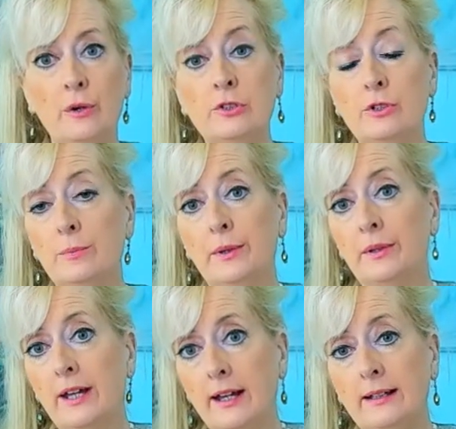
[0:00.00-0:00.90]
to Bill
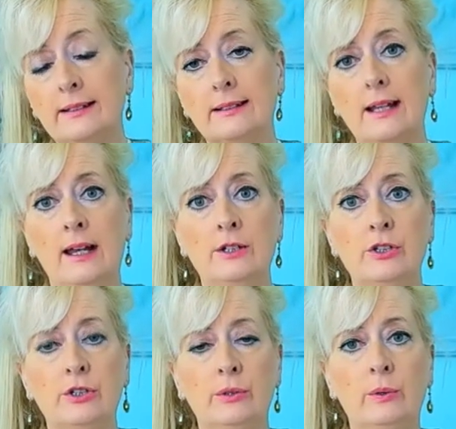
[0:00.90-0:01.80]
Gates and
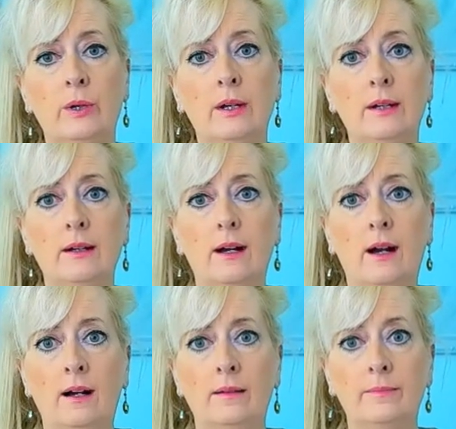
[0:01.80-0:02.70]
to
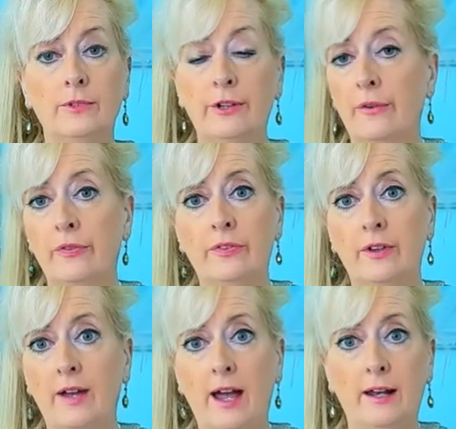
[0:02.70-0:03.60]
you know,
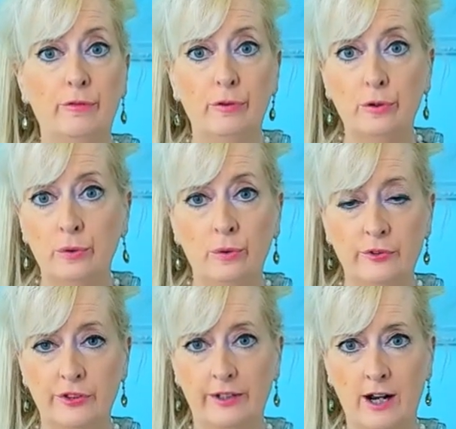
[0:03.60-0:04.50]
the head of
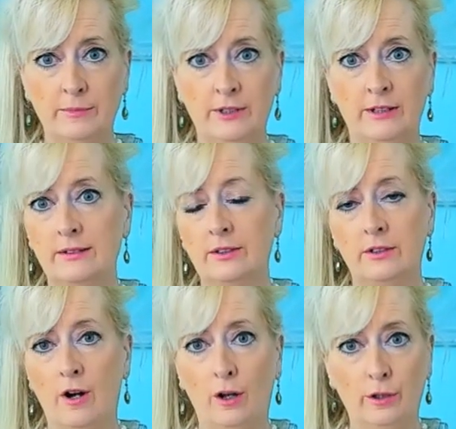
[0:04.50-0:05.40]
who's a communist, and
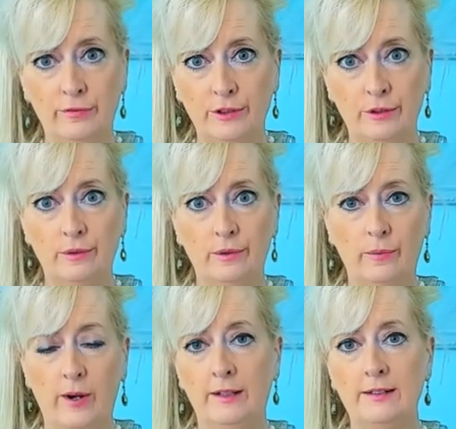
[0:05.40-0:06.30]
all of you who
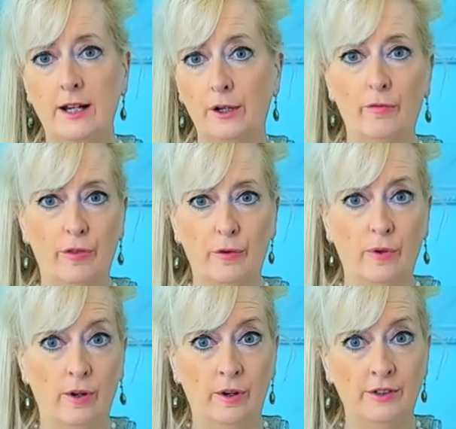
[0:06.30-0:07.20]
want to take over the
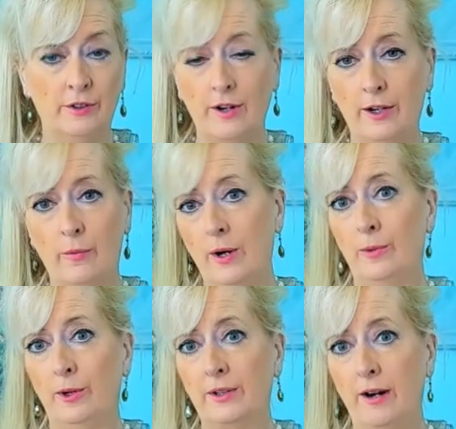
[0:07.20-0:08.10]
world and create a one
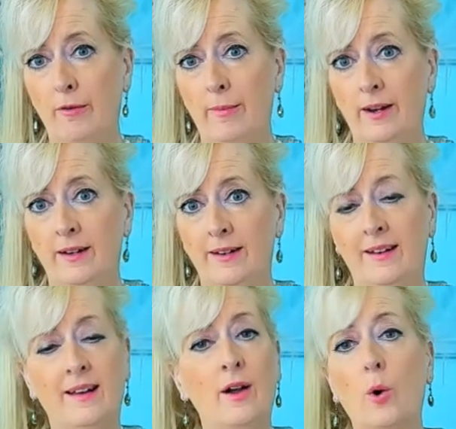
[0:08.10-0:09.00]
world government.
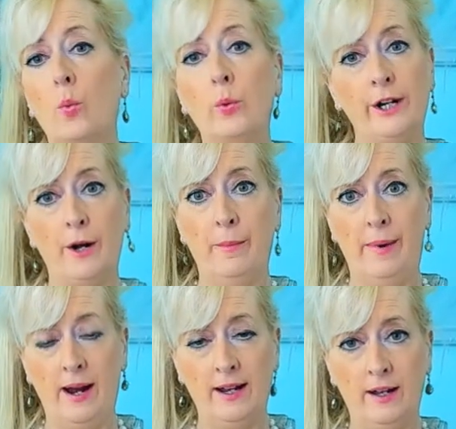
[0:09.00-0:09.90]
We don't
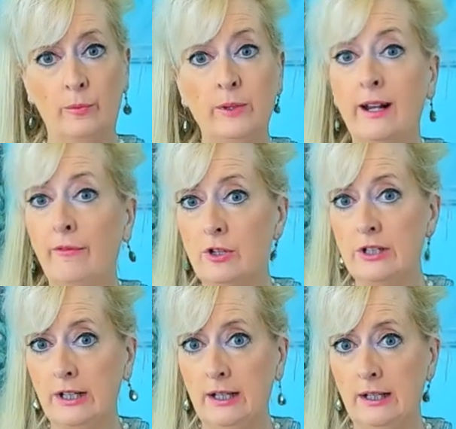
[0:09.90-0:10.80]
buy it. We never
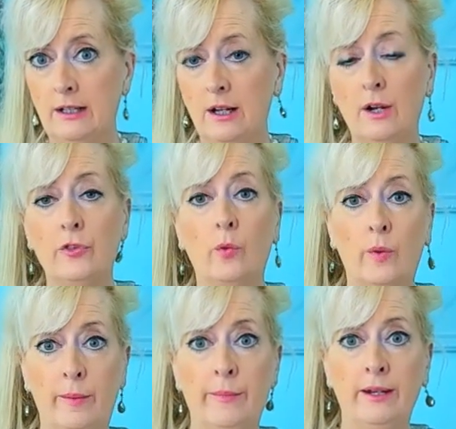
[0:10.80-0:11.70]
did. The
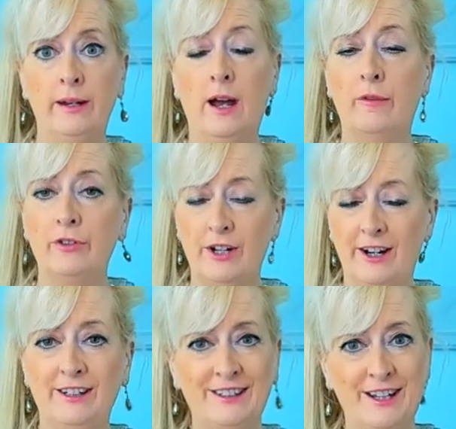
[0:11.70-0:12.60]
women of the
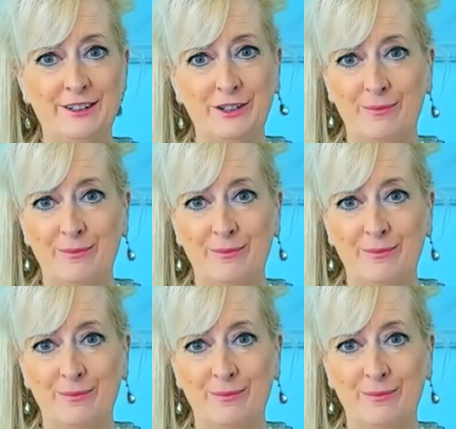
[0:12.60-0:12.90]
United States are